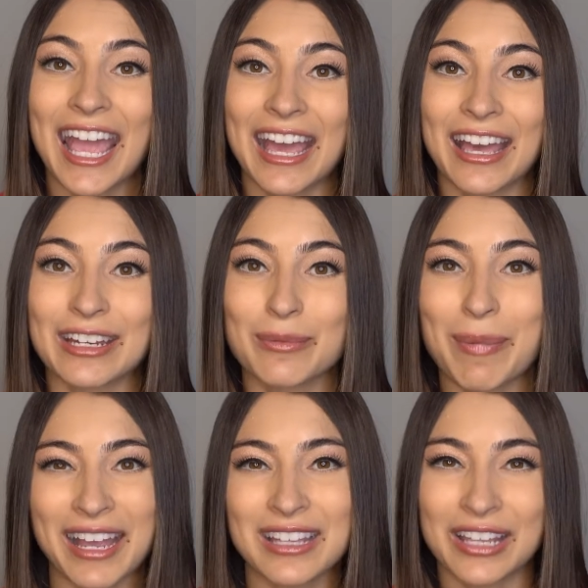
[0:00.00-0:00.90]
and
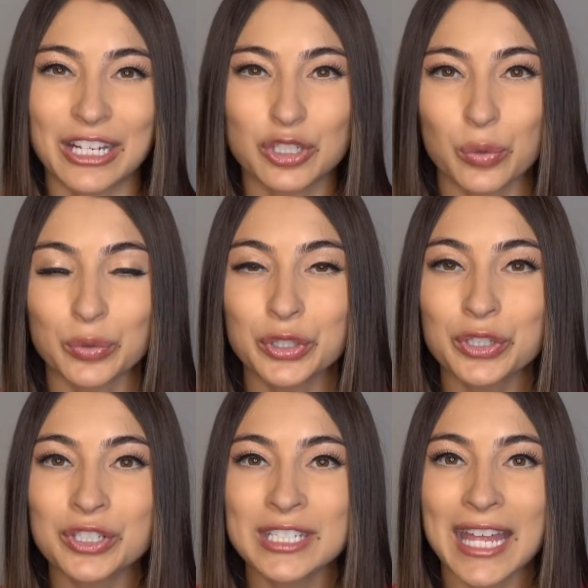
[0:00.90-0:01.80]
back and like
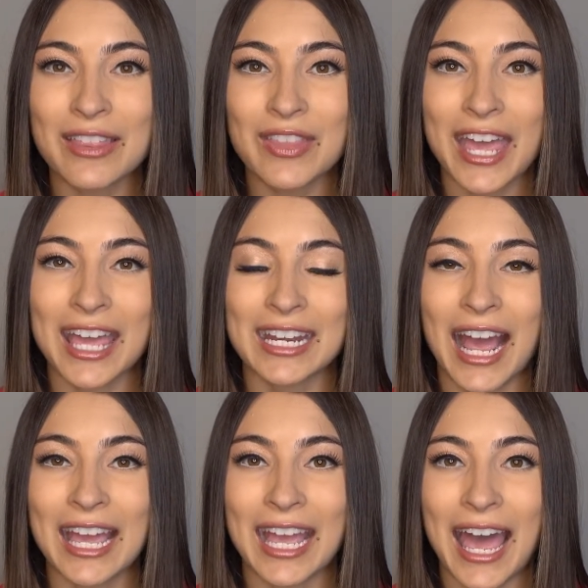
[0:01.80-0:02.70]
shoulders, and then
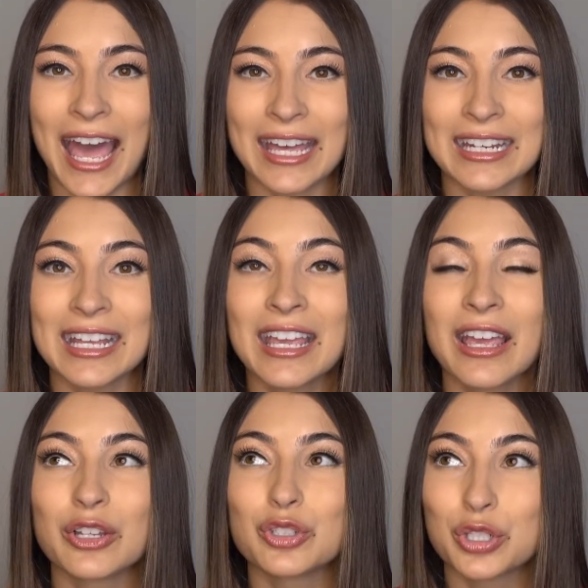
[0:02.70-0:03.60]
I had
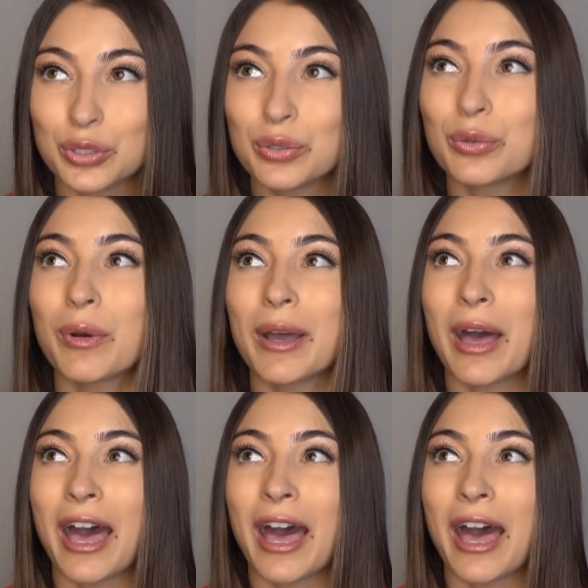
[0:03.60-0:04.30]
2